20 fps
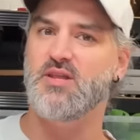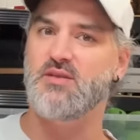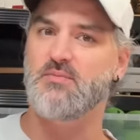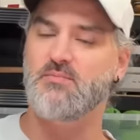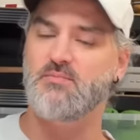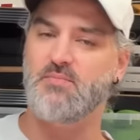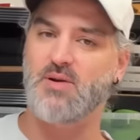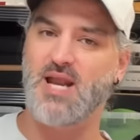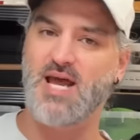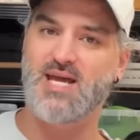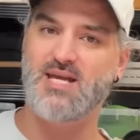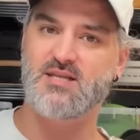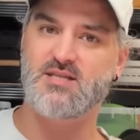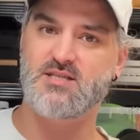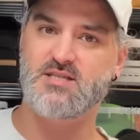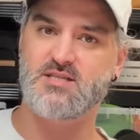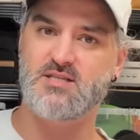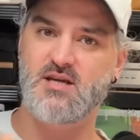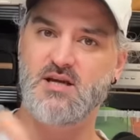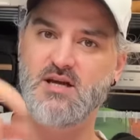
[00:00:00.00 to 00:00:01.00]
The
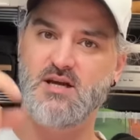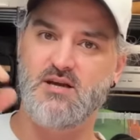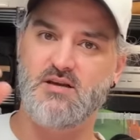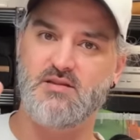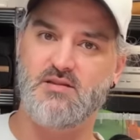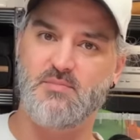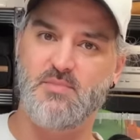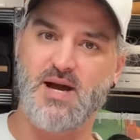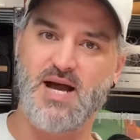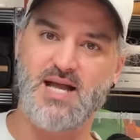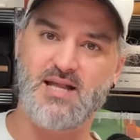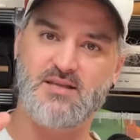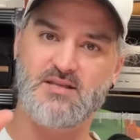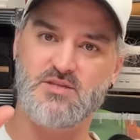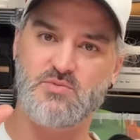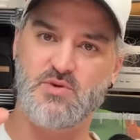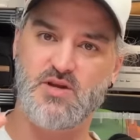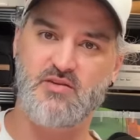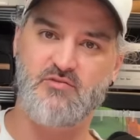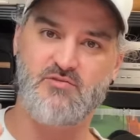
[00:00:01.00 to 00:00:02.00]
plates, the
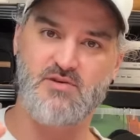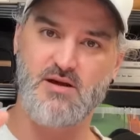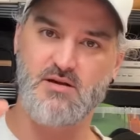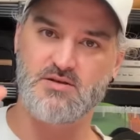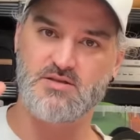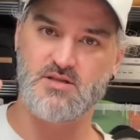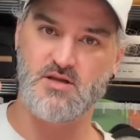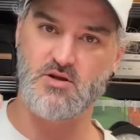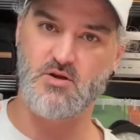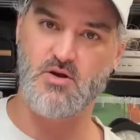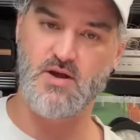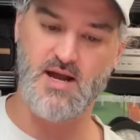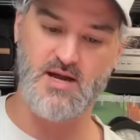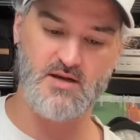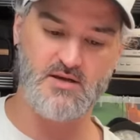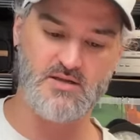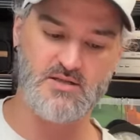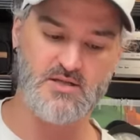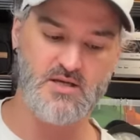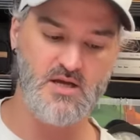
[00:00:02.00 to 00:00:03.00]
pans, whatever else, the coat
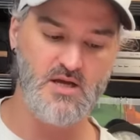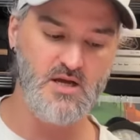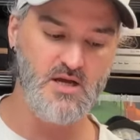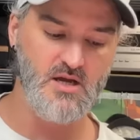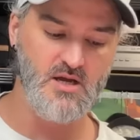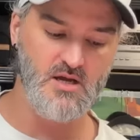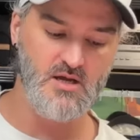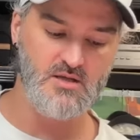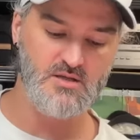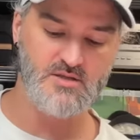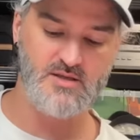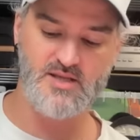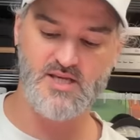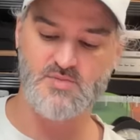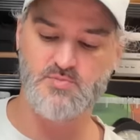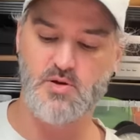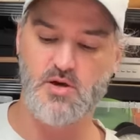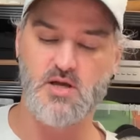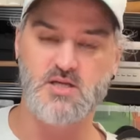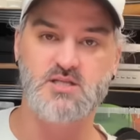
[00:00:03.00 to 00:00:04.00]
hangers. So this
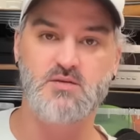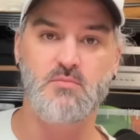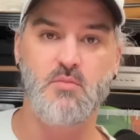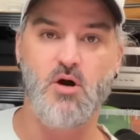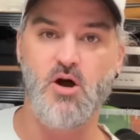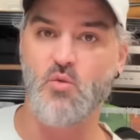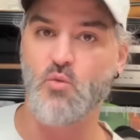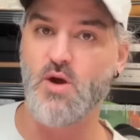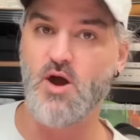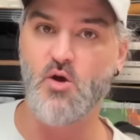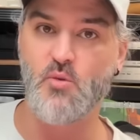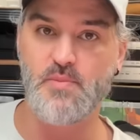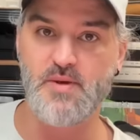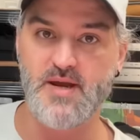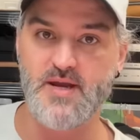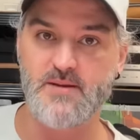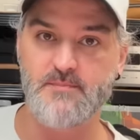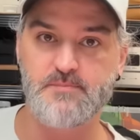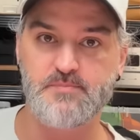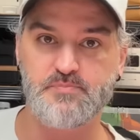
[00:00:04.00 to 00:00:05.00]
person might well
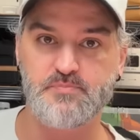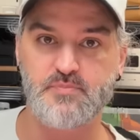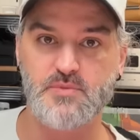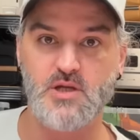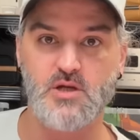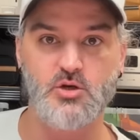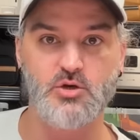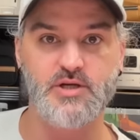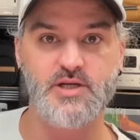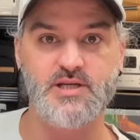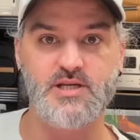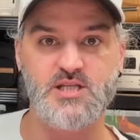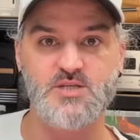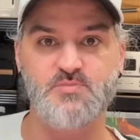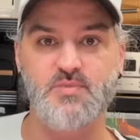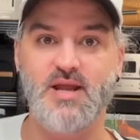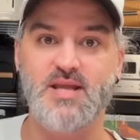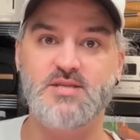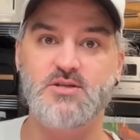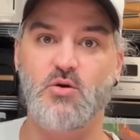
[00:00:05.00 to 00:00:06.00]
be looking to
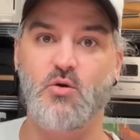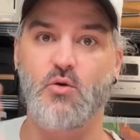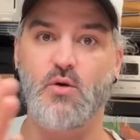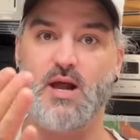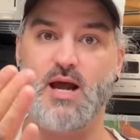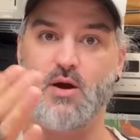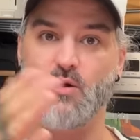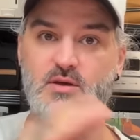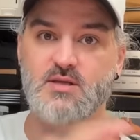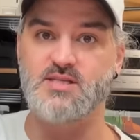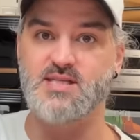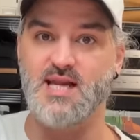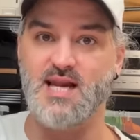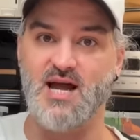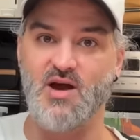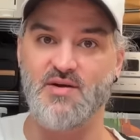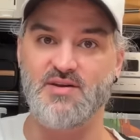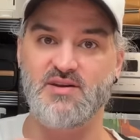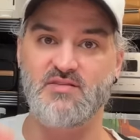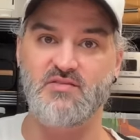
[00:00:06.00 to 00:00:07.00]
split it all out and sell it
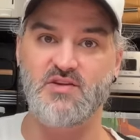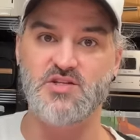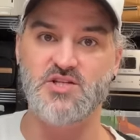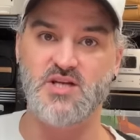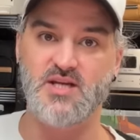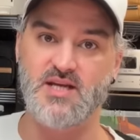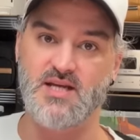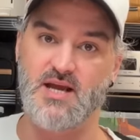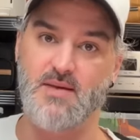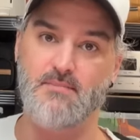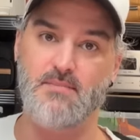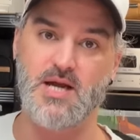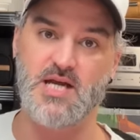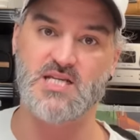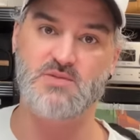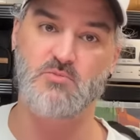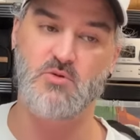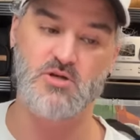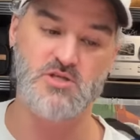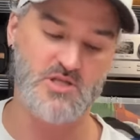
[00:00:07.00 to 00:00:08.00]
out individually and
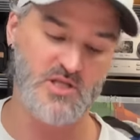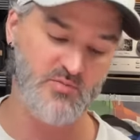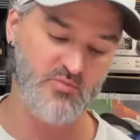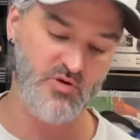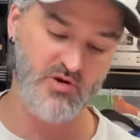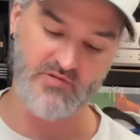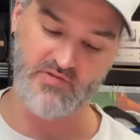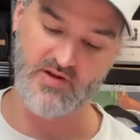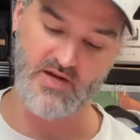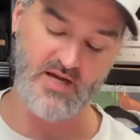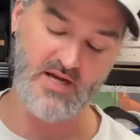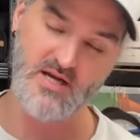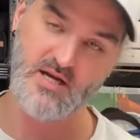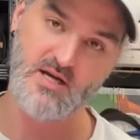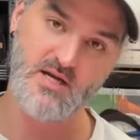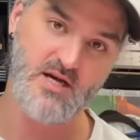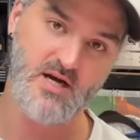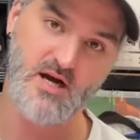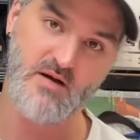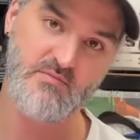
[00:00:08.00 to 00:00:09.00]
maximise on the profit.
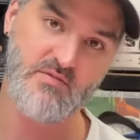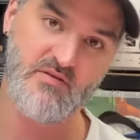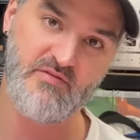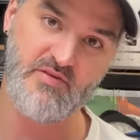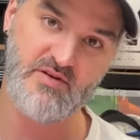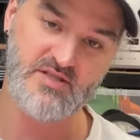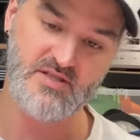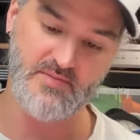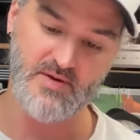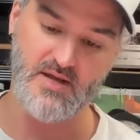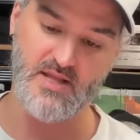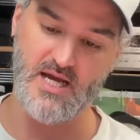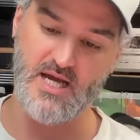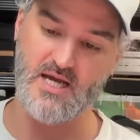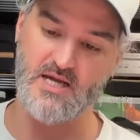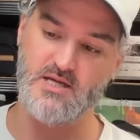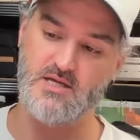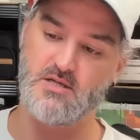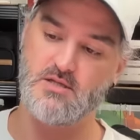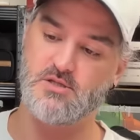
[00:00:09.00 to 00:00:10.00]
I'm not fussed about
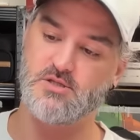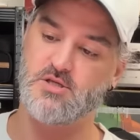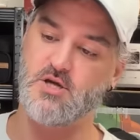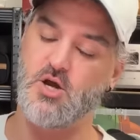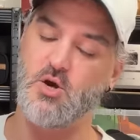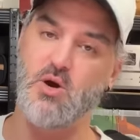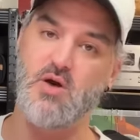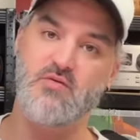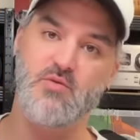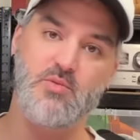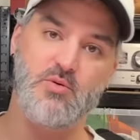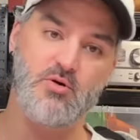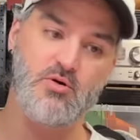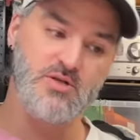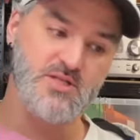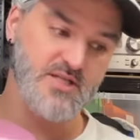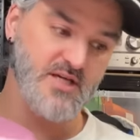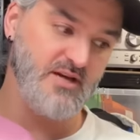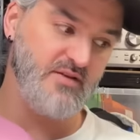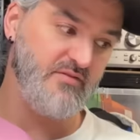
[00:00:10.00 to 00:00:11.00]
that. So whoever
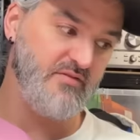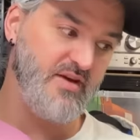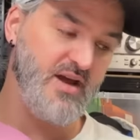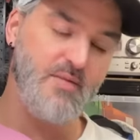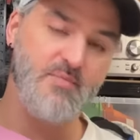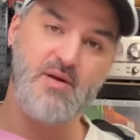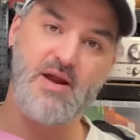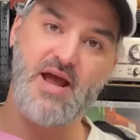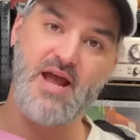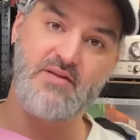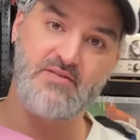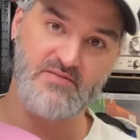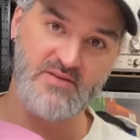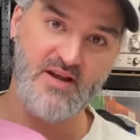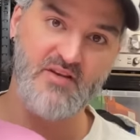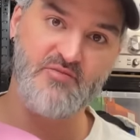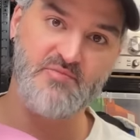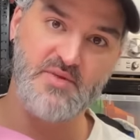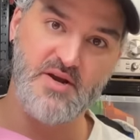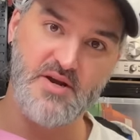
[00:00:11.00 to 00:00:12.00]
bought it, fair play. If you
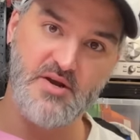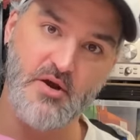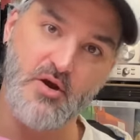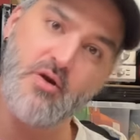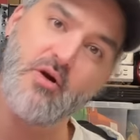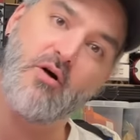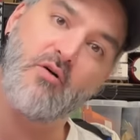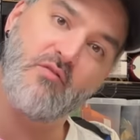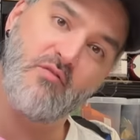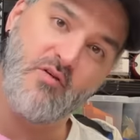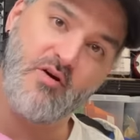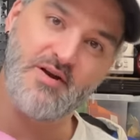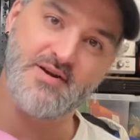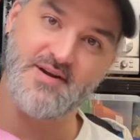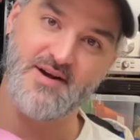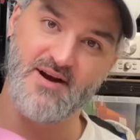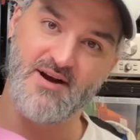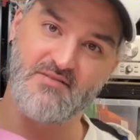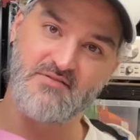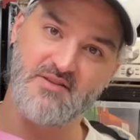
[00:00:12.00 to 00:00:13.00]
left me a note, I'll find
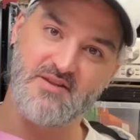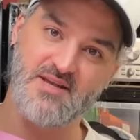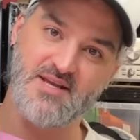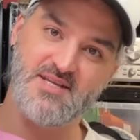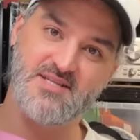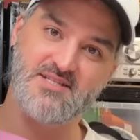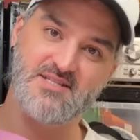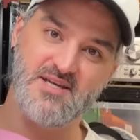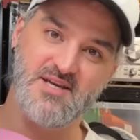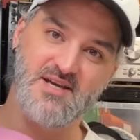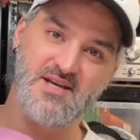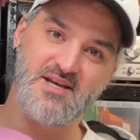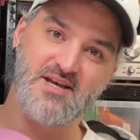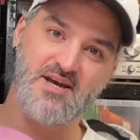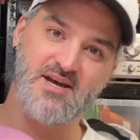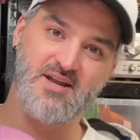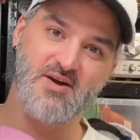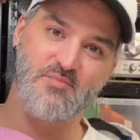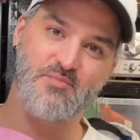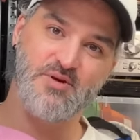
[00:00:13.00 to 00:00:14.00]
it after this
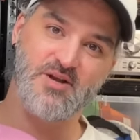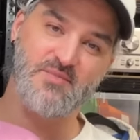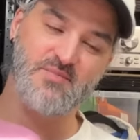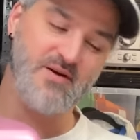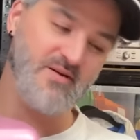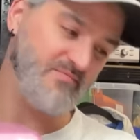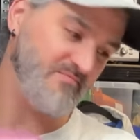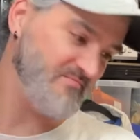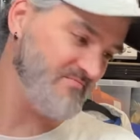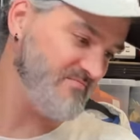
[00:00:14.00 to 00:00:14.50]
and I'll put it back.